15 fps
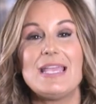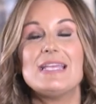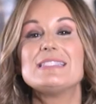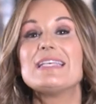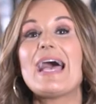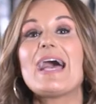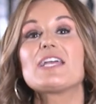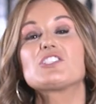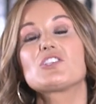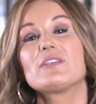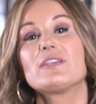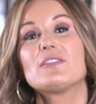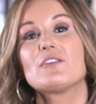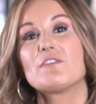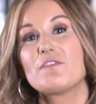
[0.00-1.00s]
It's
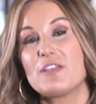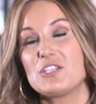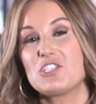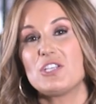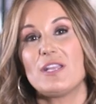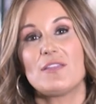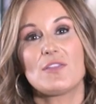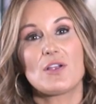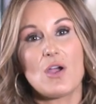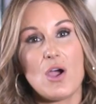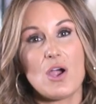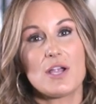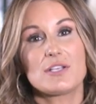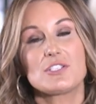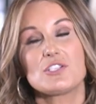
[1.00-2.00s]
actually their vision and their
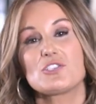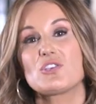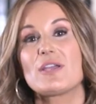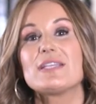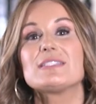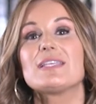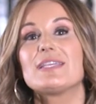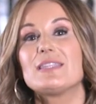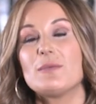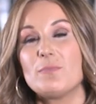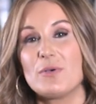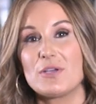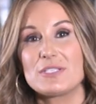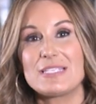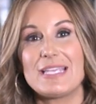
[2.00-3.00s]
heart to translate the
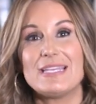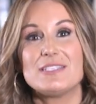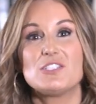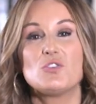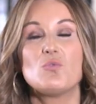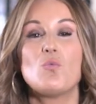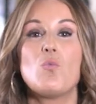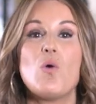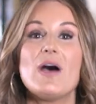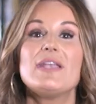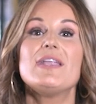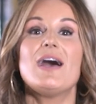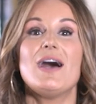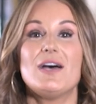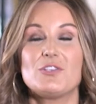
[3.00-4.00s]
books into
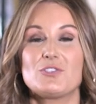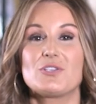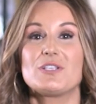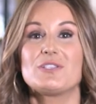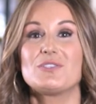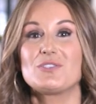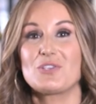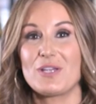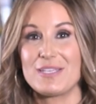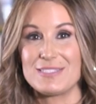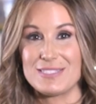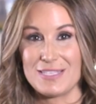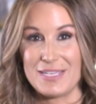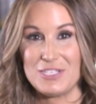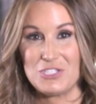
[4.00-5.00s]
100
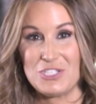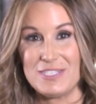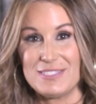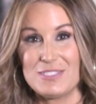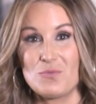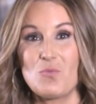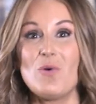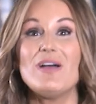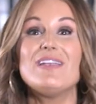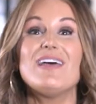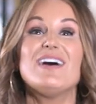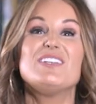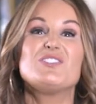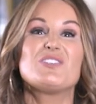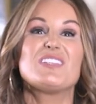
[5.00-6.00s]
translations,
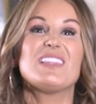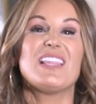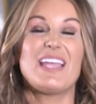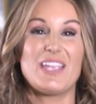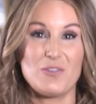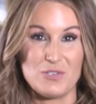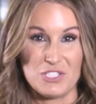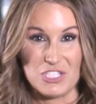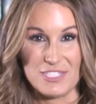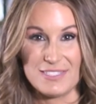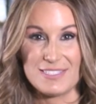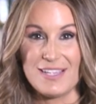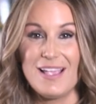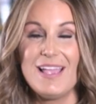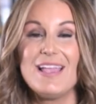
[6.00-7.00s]
100
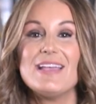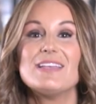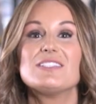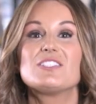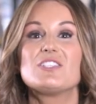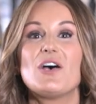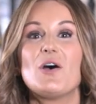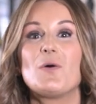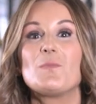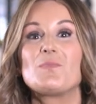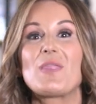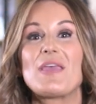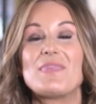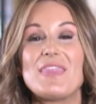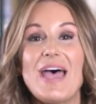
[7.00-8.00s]
languages. So
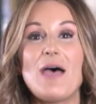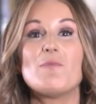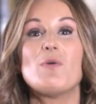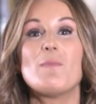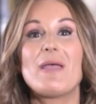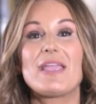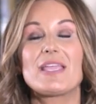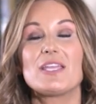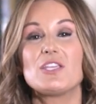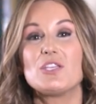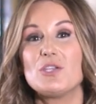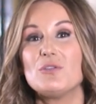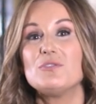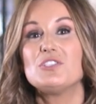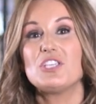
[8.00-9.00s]
that will make a
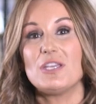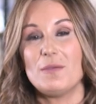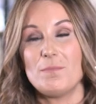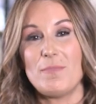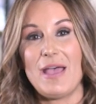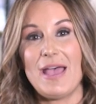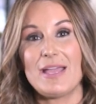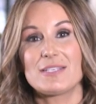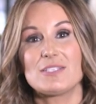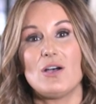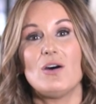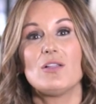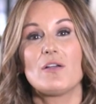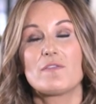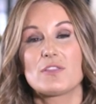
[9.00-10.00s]
huge impact
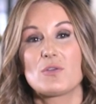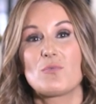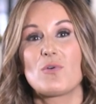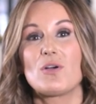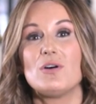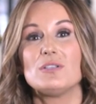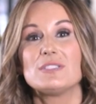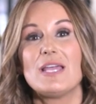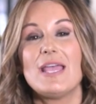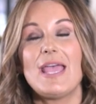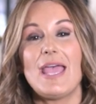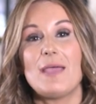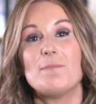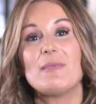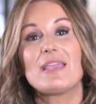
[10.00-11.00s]
all over the world.
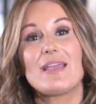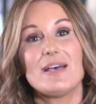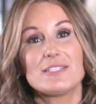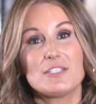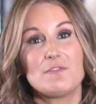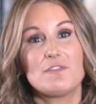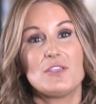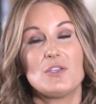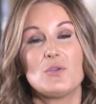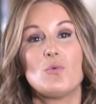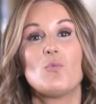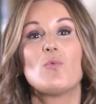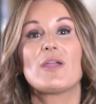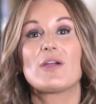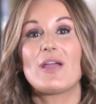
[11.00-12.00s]
And because of
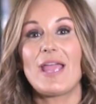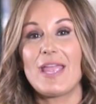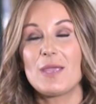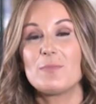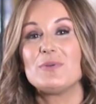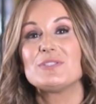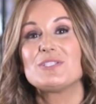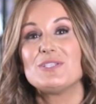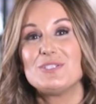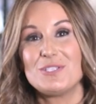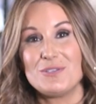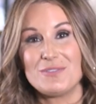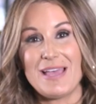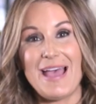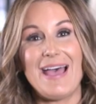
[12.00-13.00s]
you, we are able to
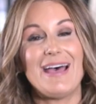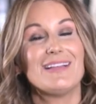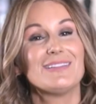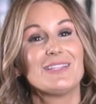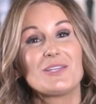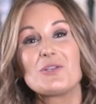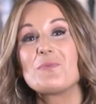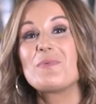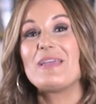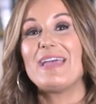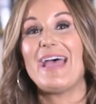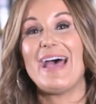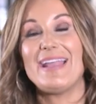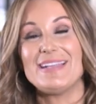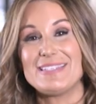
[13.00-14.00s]
do that a little
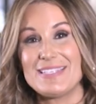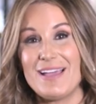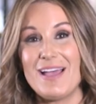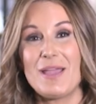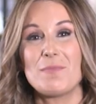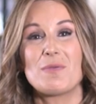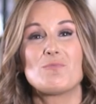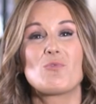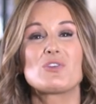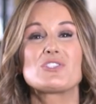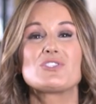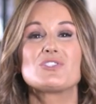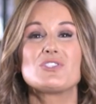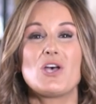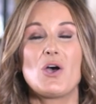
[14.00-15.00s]
bit at a time. And we're
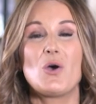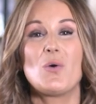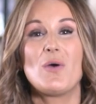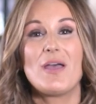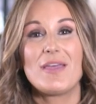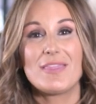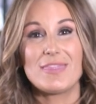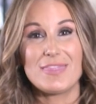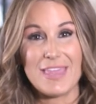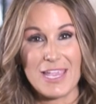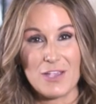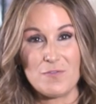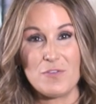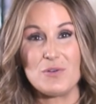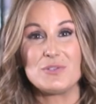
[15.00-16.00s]
so
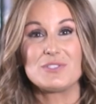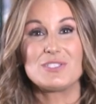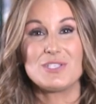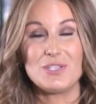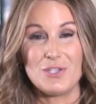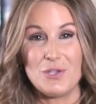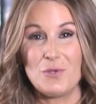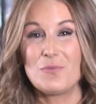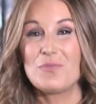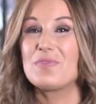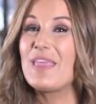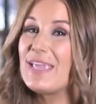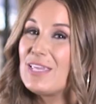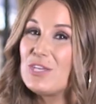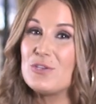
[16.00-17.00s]
thankful to you.
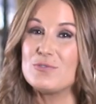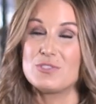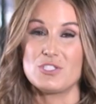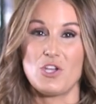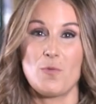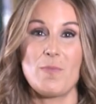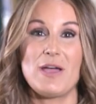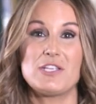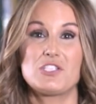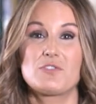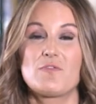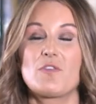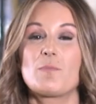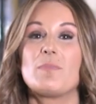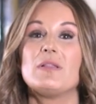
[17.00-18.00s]
Thank you so much
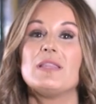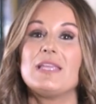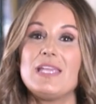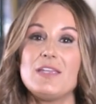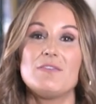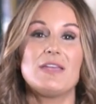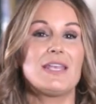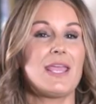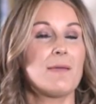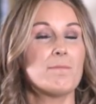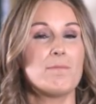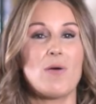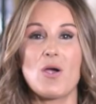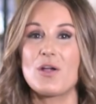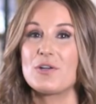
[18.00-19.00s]
for believing
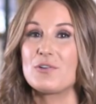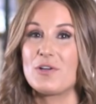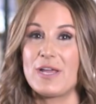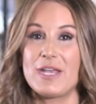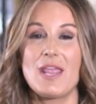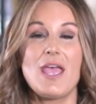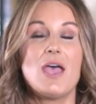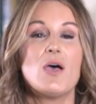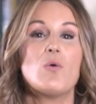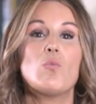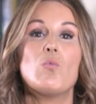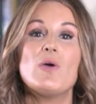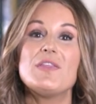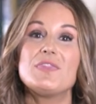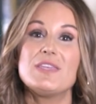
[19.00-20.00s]
and partnering
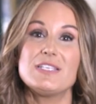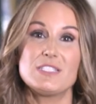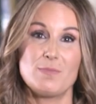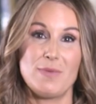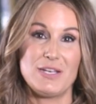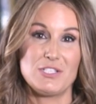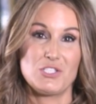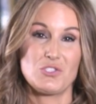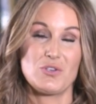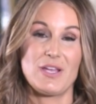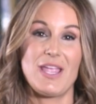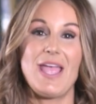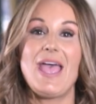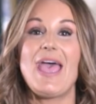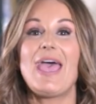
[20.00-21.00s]
with this
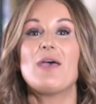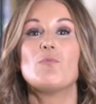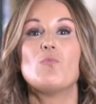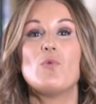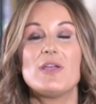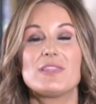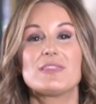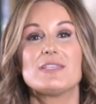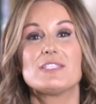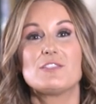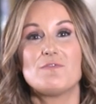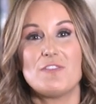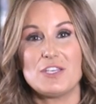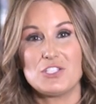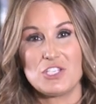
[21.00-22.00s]
ministry and with this
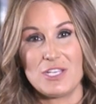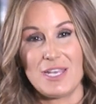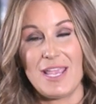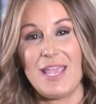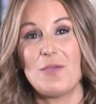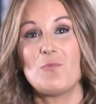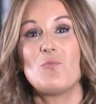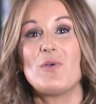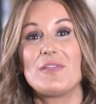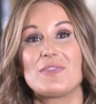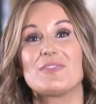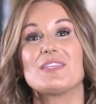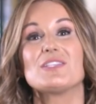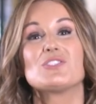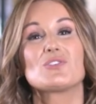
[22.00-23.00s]
vision and
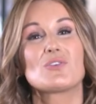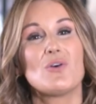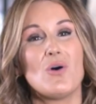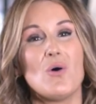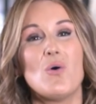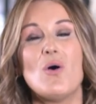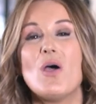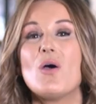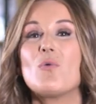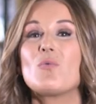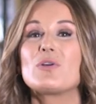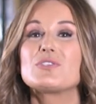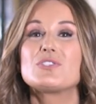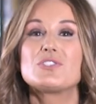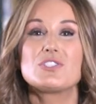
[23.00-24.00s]
with this goal.
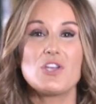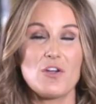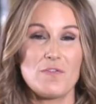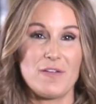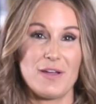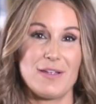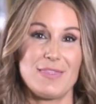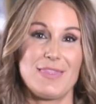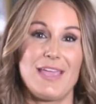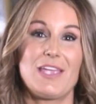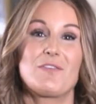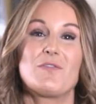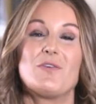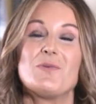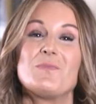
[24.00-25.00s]
We're so very
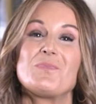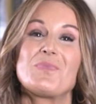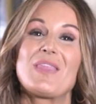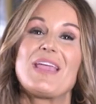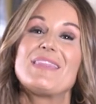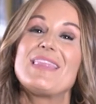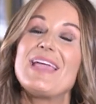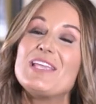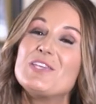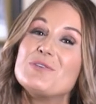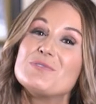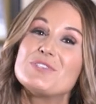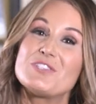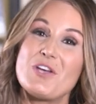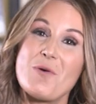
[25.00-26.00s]
thankful. Thank
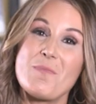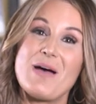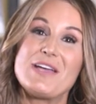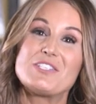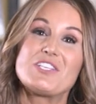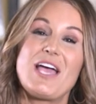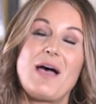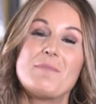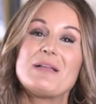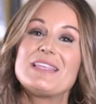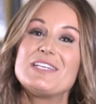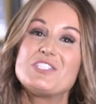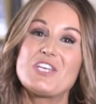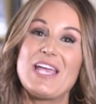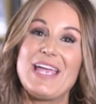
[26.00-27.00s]
you so much. I'm
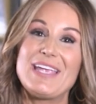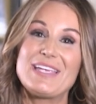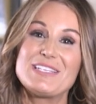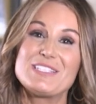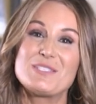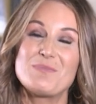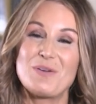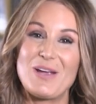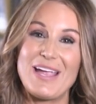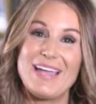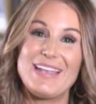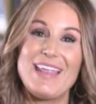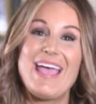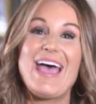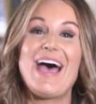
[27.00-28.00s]
Alicia Hankins
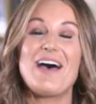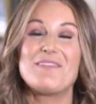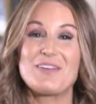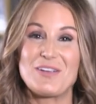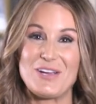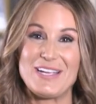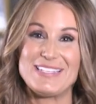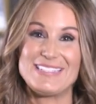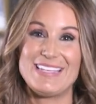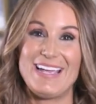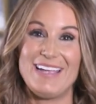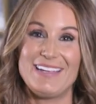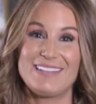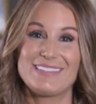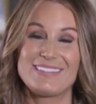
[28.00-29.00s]
Moran. Have a great
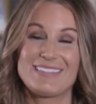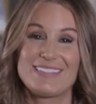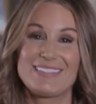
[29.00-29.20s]
day.